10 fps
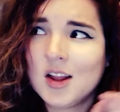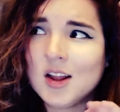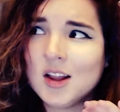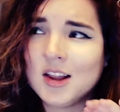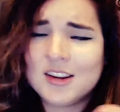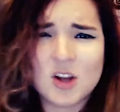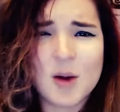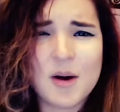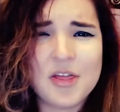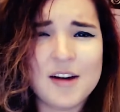let's talk
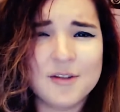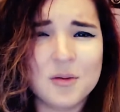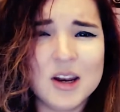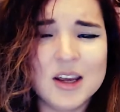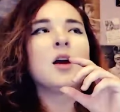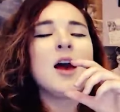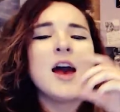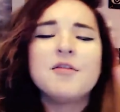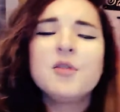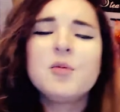about that for a minute.
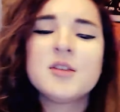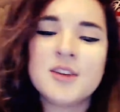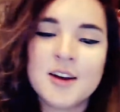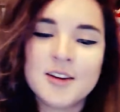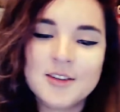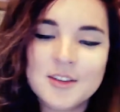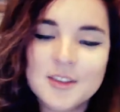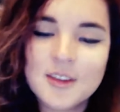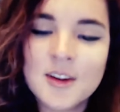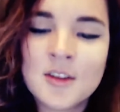Everyone says
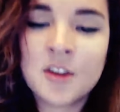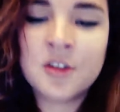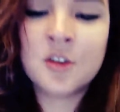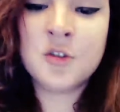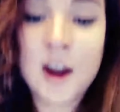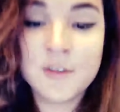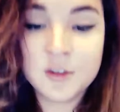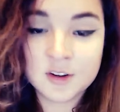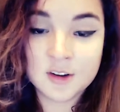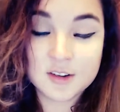that the
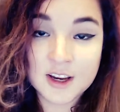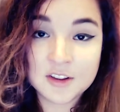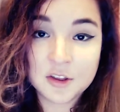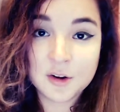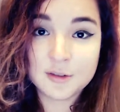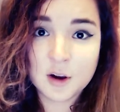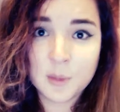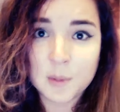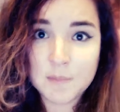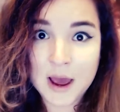drivers in the state that they're from
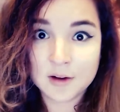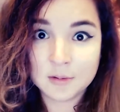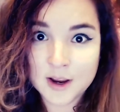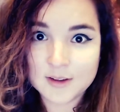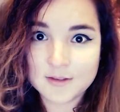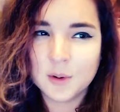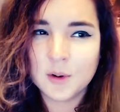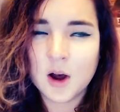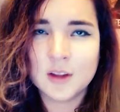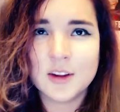are bad, right?
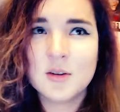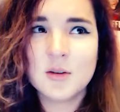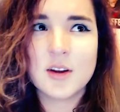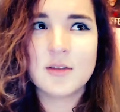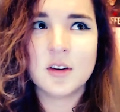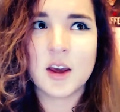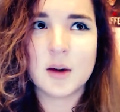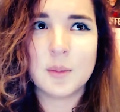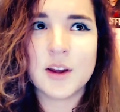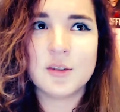Well, unless you live in like a
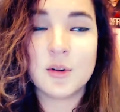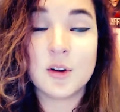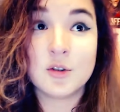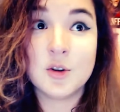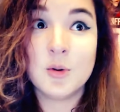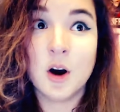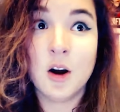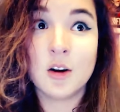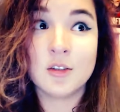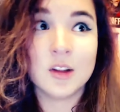place where there are two
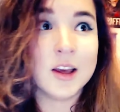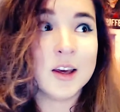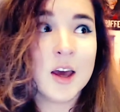cars, like